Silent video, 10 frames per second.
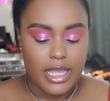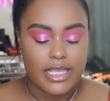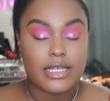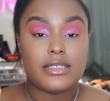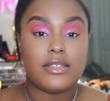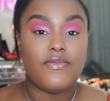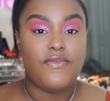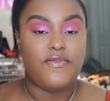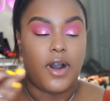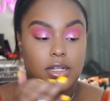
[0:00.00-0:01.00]
I get some
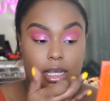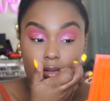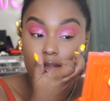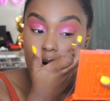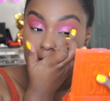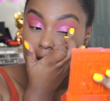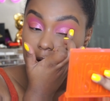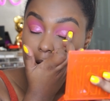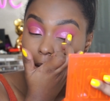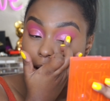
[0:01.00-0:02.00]
fallout. So I'm
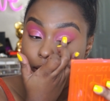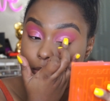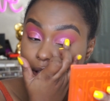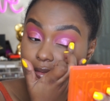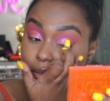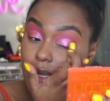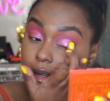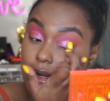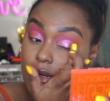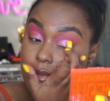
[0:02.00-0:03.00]
gonna go back to my
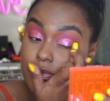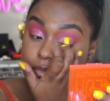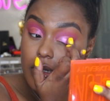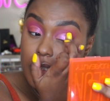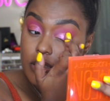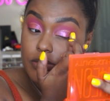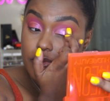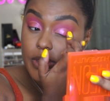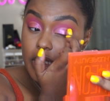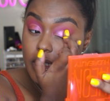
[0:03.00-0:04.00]
finger because it
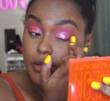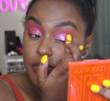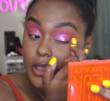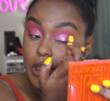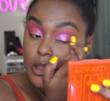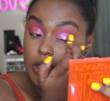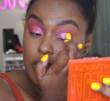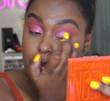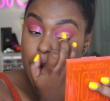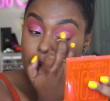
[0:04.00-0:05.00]
really
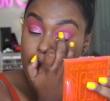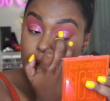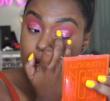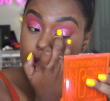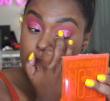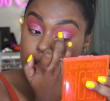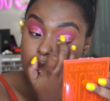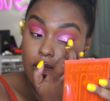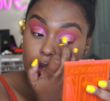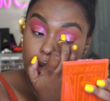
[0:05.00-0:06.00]
just
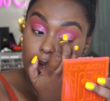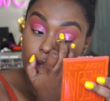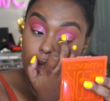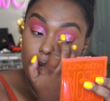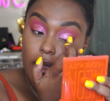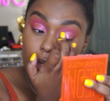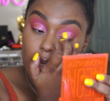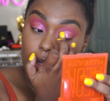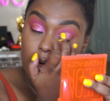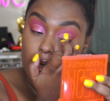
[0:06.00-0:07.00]
packs
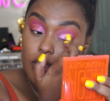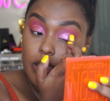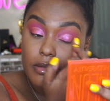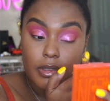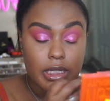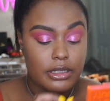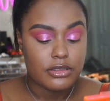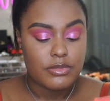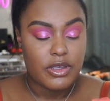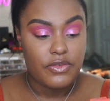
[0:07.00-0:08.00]
it on there when I
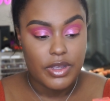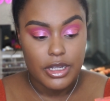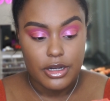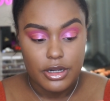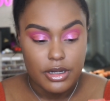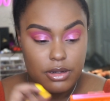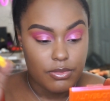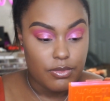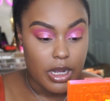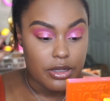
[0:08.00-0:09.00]
use my finger
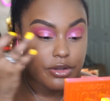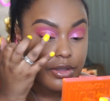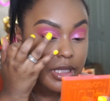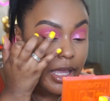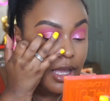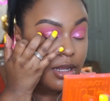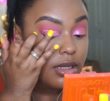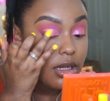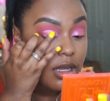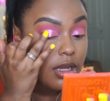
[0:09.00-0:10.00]
rather
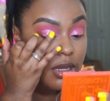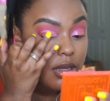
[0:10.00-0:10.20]
than